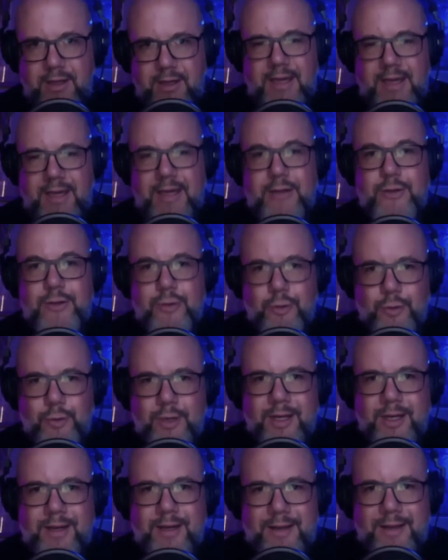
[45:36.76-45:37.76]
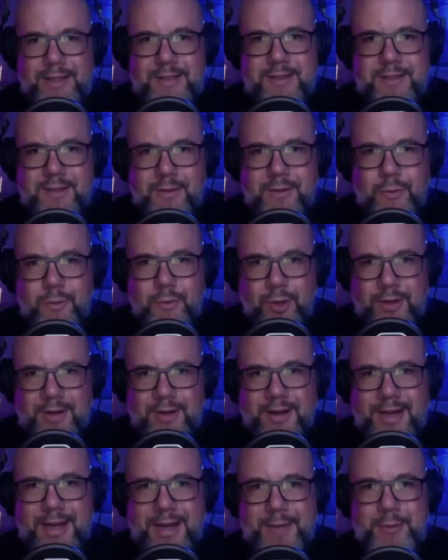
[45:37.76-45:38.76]
and to realize what
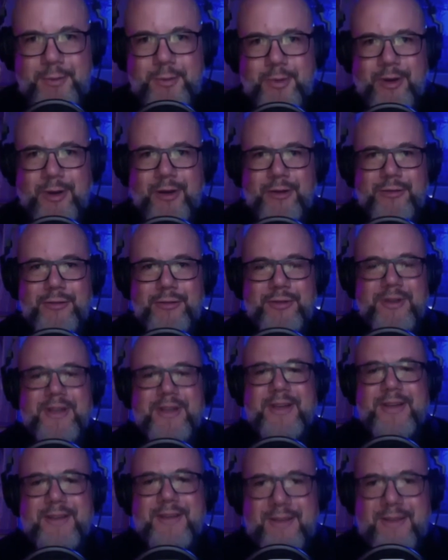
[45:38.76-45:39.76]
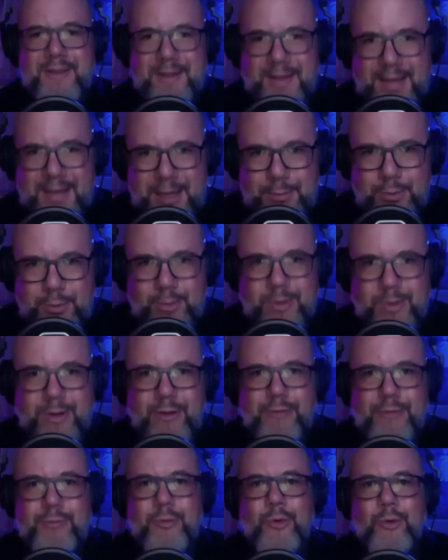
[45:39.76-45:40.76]
they're capable of, that they're capable
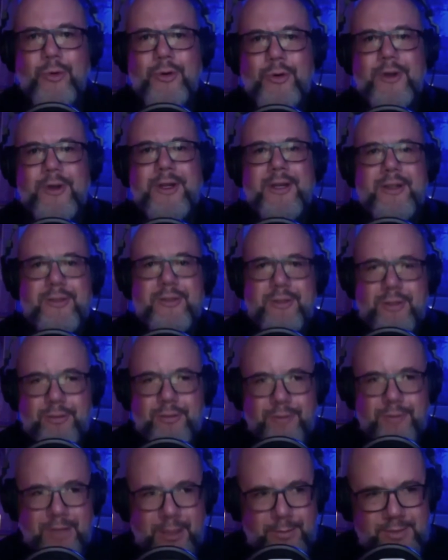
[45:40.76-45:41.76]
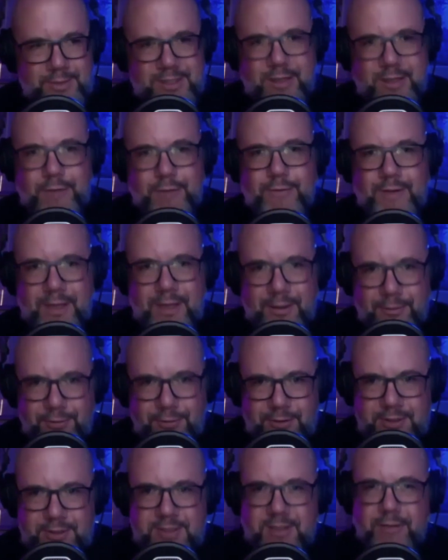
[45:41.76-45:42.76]
of more, to develop self-love,
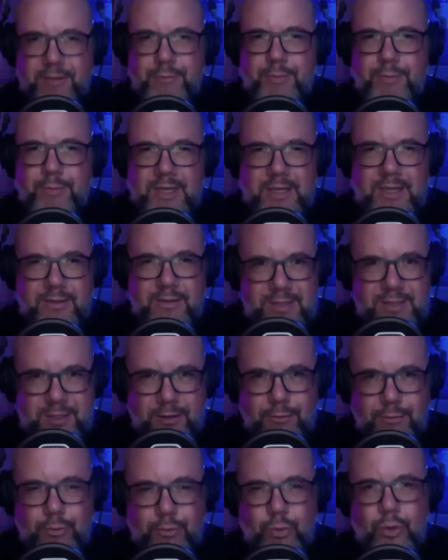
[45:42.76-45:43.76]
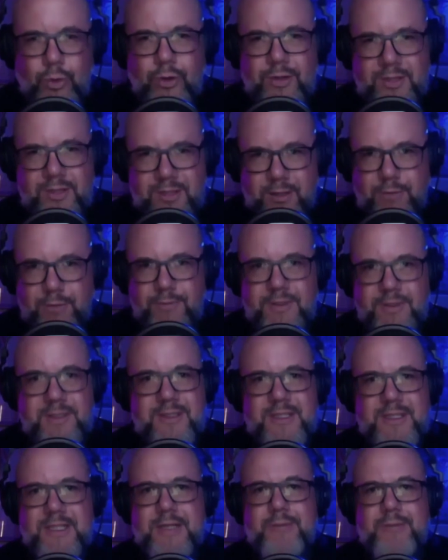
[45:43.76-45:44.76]
self-belief, self-worth,
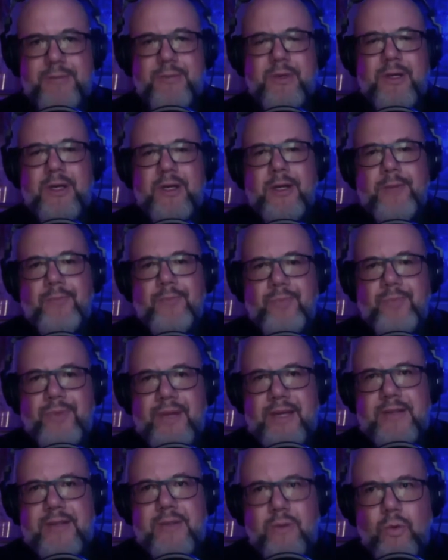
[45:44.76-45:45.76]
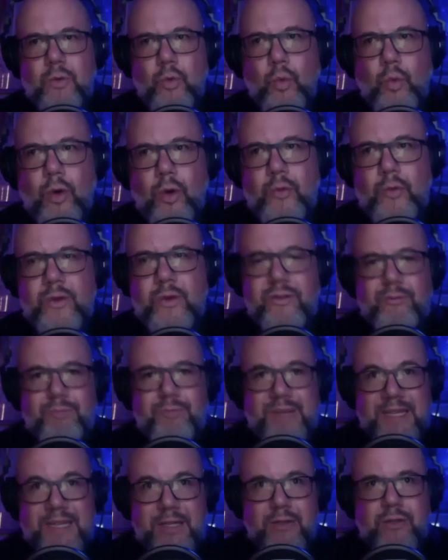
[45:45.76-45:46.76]
self-esteem, that what we've
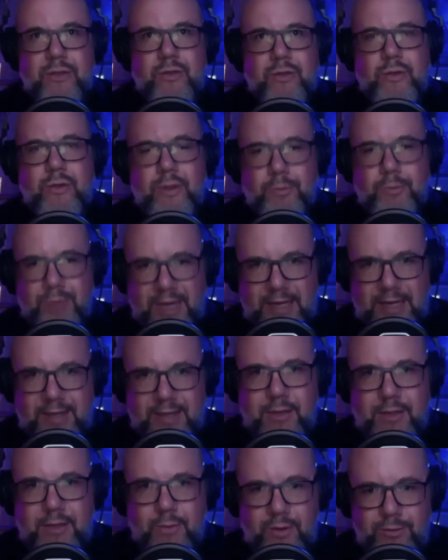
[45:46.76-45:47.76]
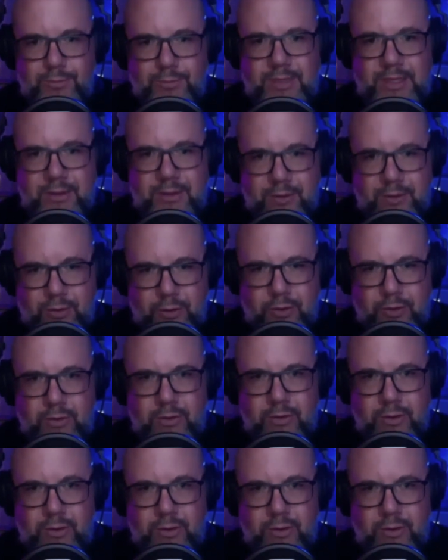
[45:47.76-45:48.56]
been through, the pain that we've been through,